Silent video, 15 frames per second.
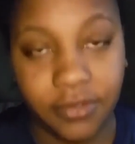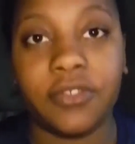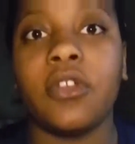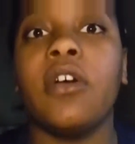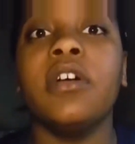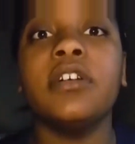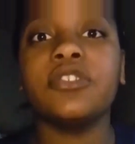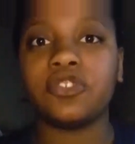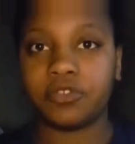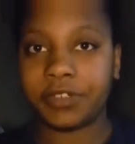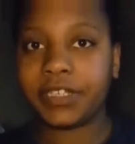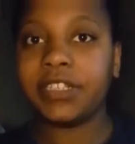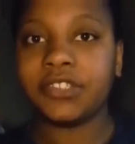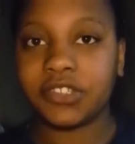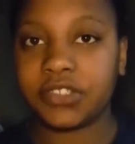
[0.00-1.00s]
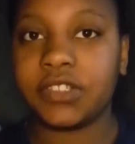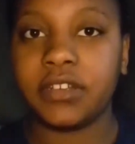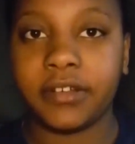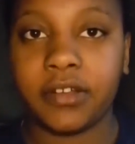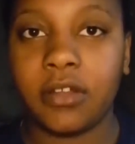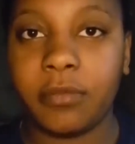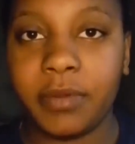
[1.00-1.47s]
so it will shrink just a
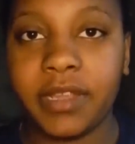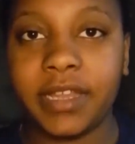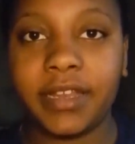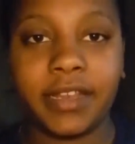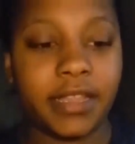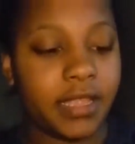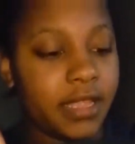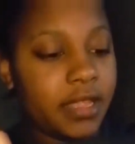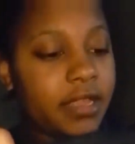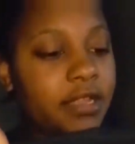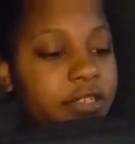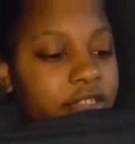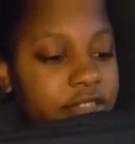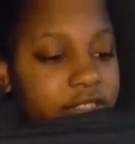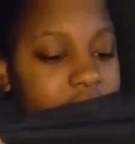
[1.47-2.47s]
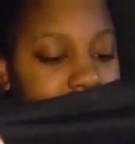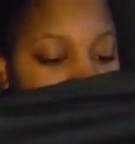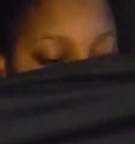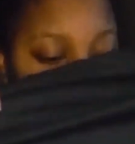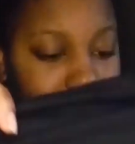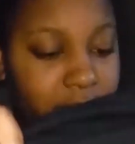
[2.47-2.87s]
little bit. Just keep that in